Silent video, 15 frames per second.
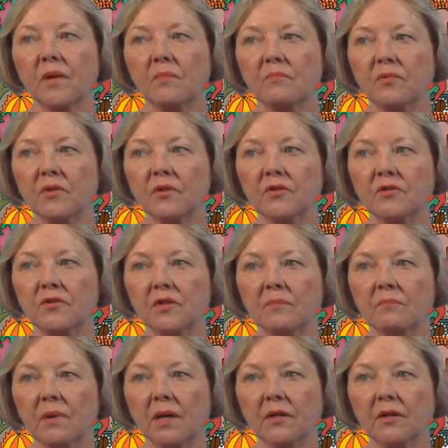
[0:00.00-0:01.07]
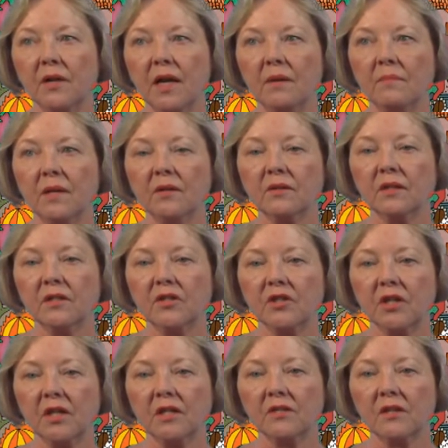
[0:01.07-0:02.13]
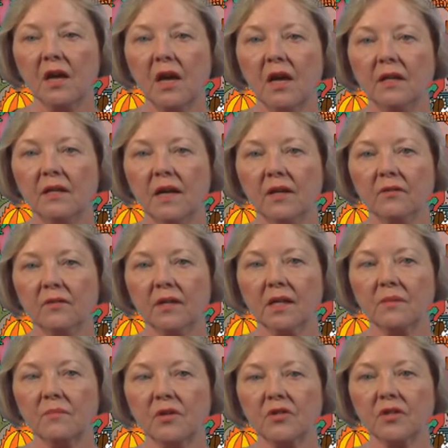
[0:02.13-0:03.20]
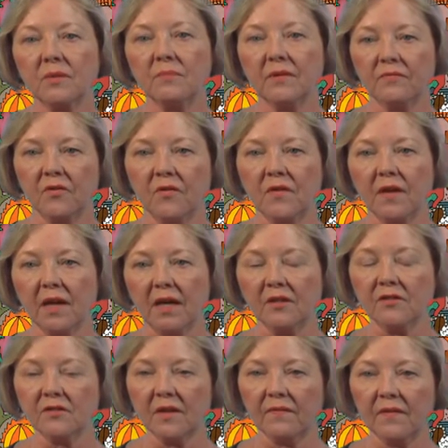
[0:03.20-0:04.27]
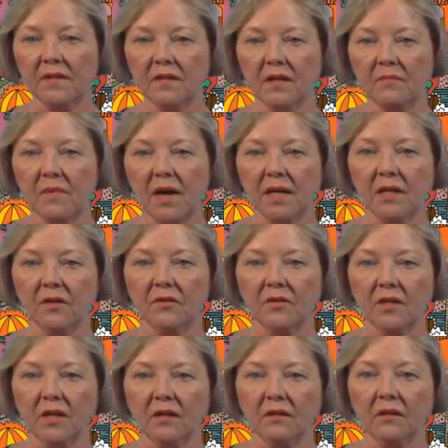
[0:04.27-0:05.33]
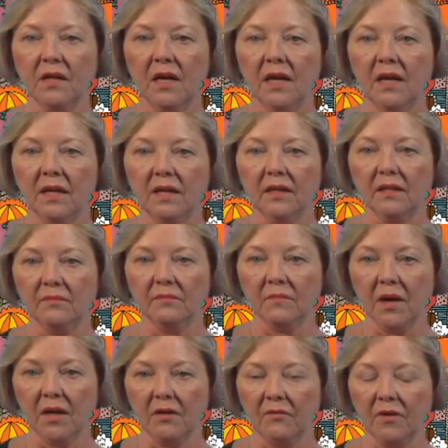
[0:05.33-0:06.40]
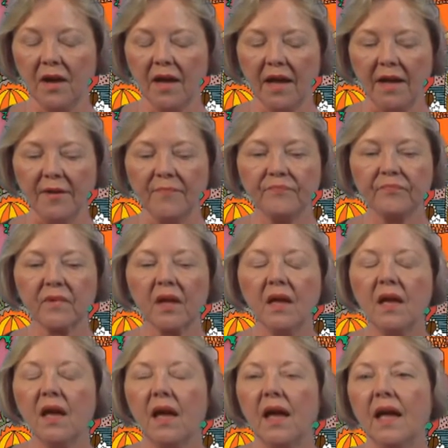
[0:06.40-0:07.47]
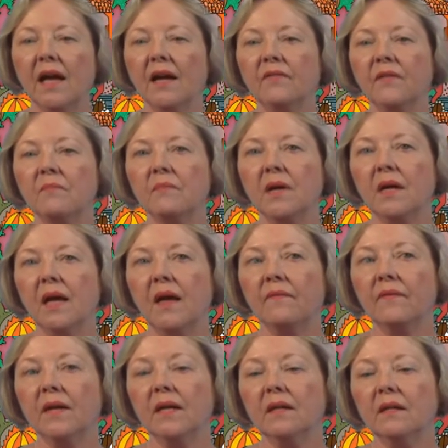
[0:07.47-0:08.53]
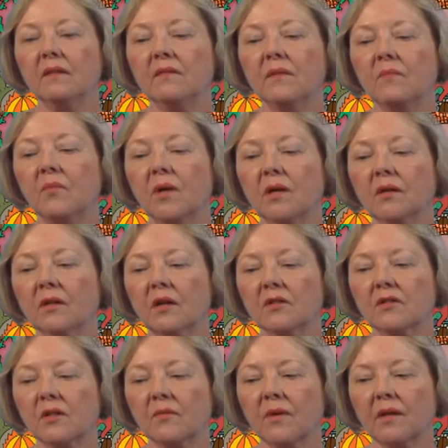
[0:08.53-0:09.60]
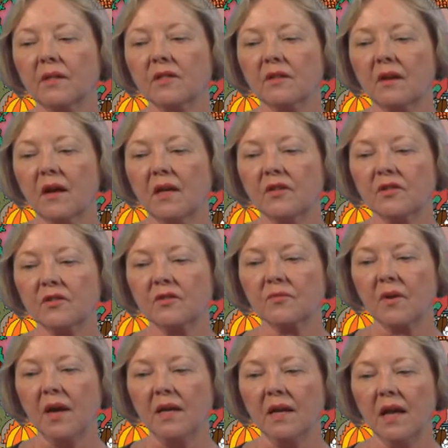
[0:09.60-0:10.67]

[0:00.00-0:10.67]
produced the butter and milk and cheese, not only commercially, but for the guests at the Del Monte Hotel in Monterey. And, the, and then where Los Laureles Lodge is right